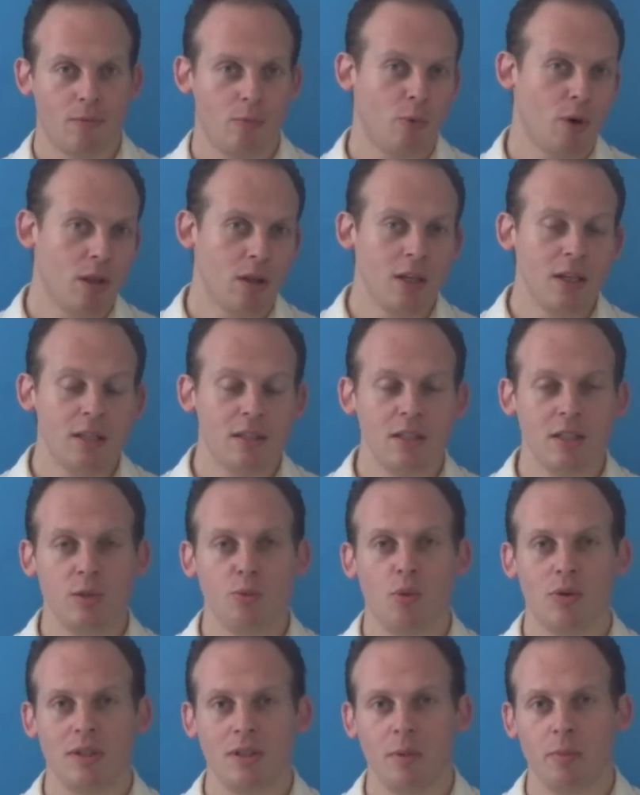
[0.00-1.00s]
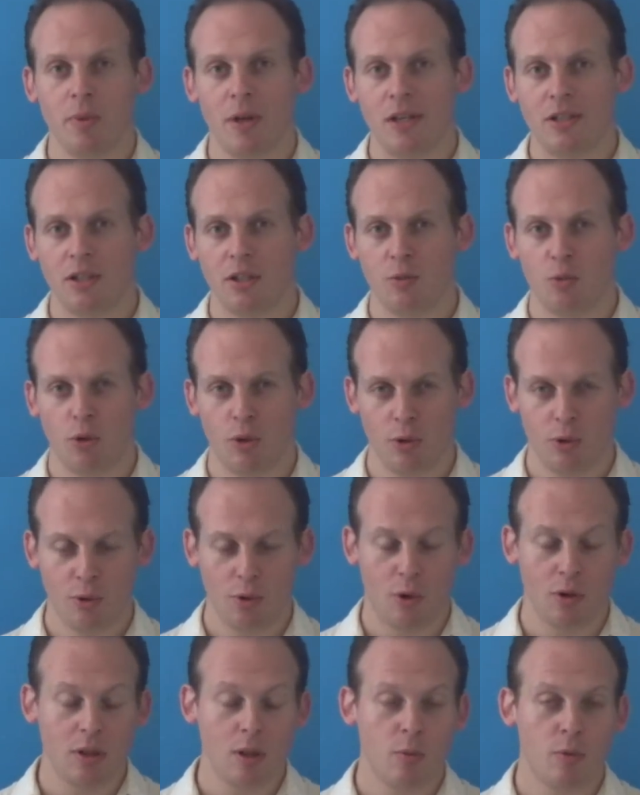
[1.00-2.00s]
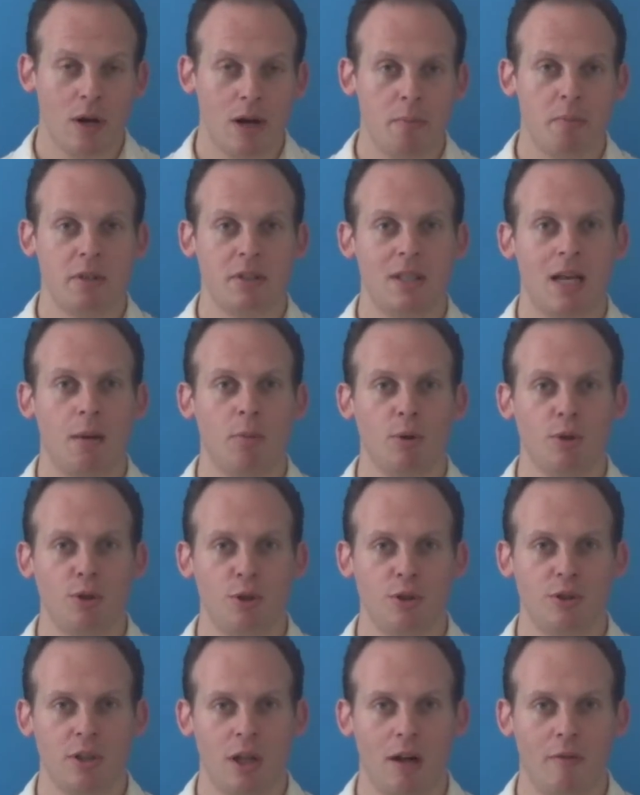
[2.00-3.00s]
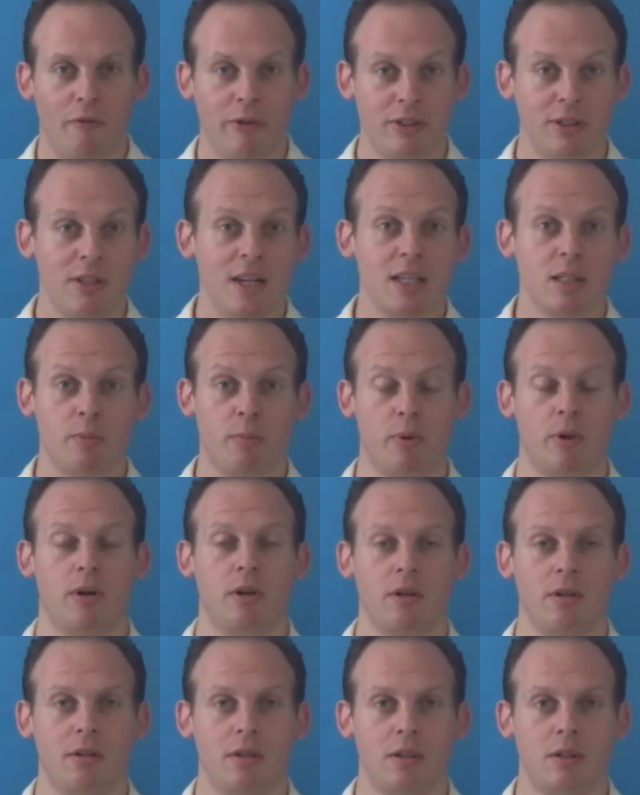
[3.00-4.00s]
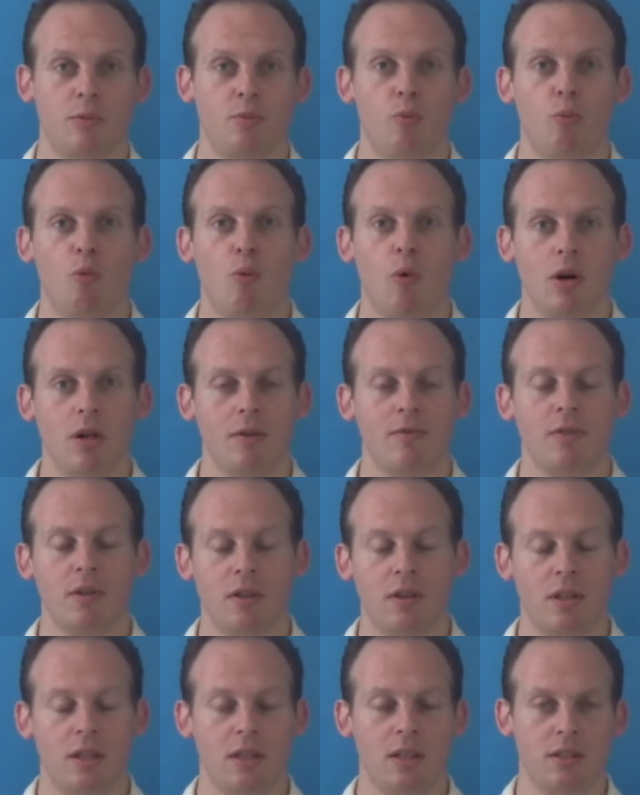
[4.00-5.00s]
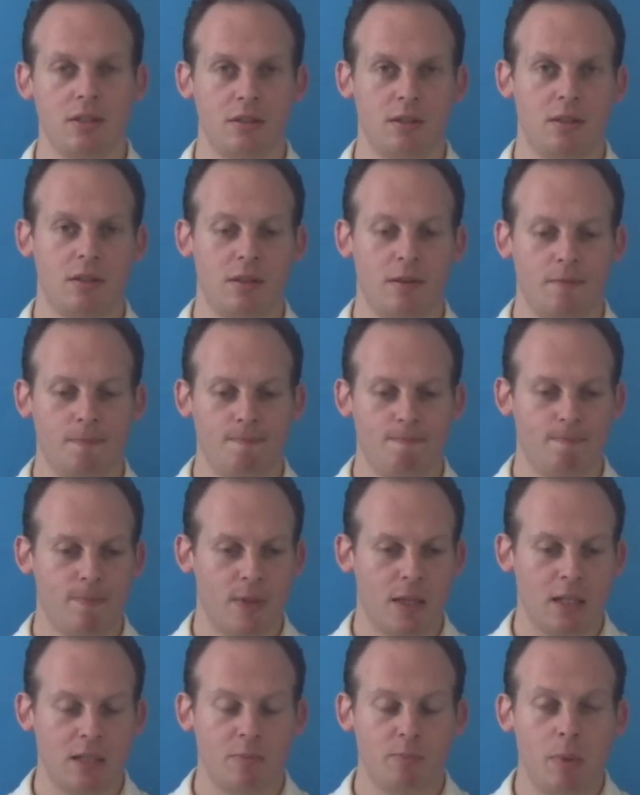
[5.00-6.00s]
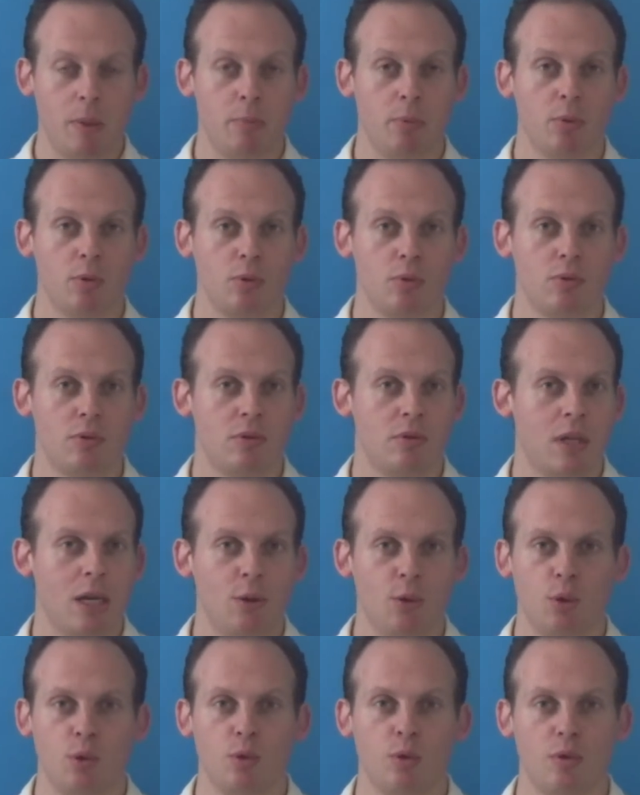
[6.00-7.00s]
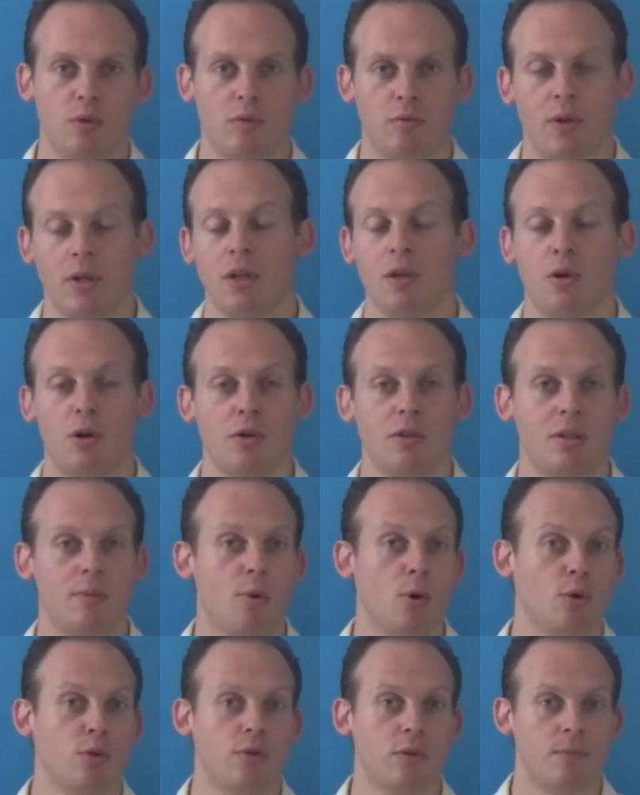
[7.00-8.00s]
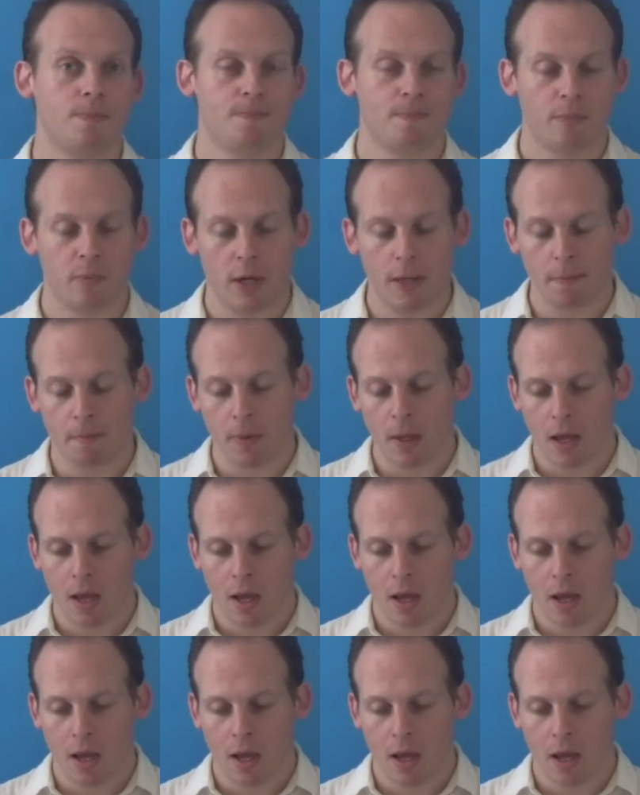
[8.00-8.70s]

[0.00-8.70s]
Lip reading: Well, LinkedIn is one of the places where you, on the web, establish yourself as an expert. It's one of the things that people tend to run across the most, right?